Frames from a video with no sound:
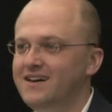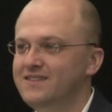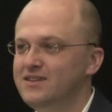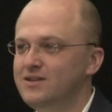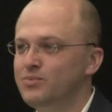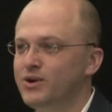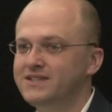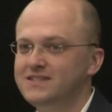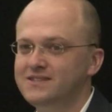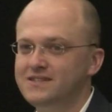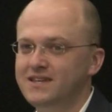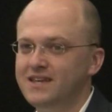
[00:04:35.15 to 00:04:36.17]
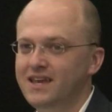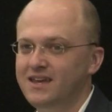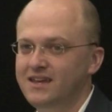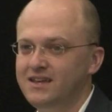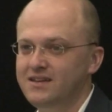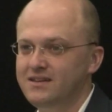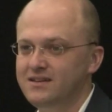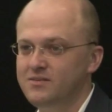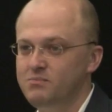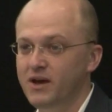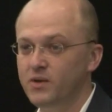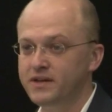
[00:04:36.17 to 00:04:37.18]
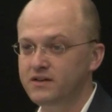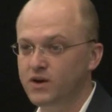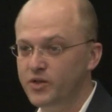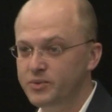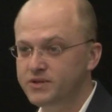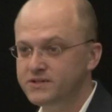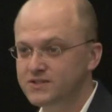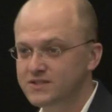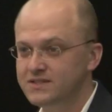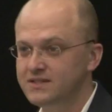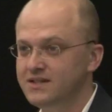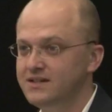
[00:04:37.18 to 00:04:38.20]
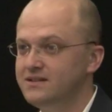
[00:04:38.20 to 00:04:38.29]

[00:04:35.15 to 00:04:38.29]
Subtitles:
the processing and mailing of all the books.